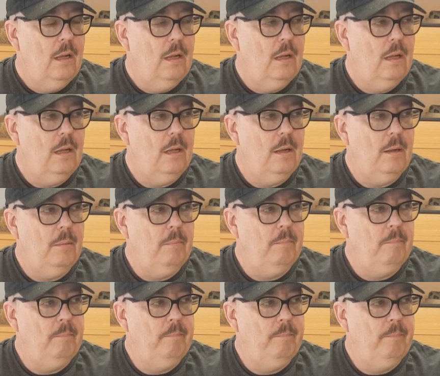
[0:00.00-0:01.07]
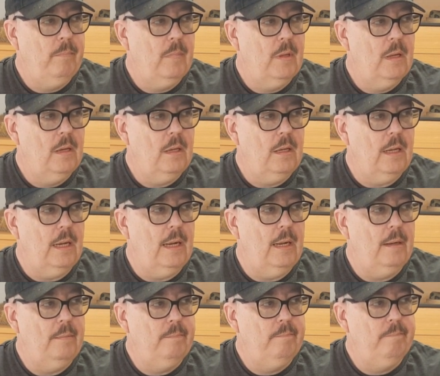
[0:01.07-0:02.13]
um,
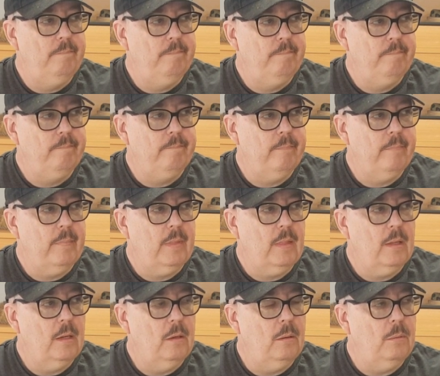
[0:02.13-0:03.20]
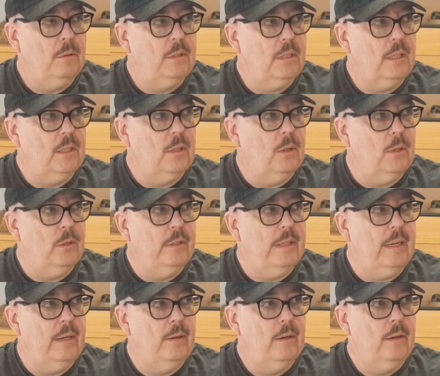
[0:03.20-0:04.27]
yeah oh what's it called
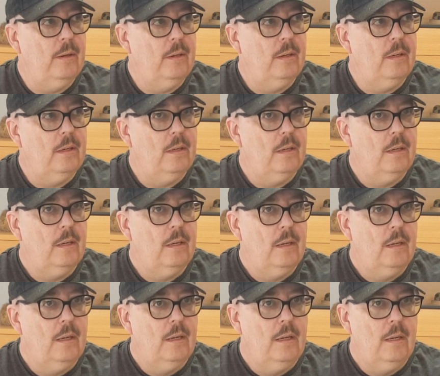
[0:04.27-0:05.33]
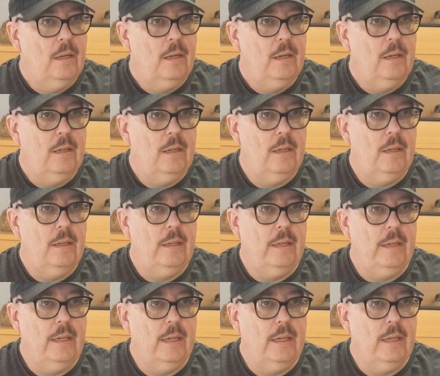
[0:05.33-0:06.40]
now uh, da,
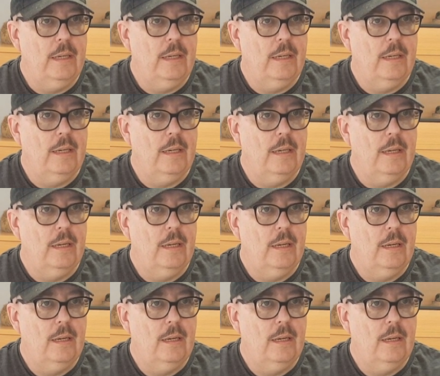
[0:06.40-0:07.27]
da, da,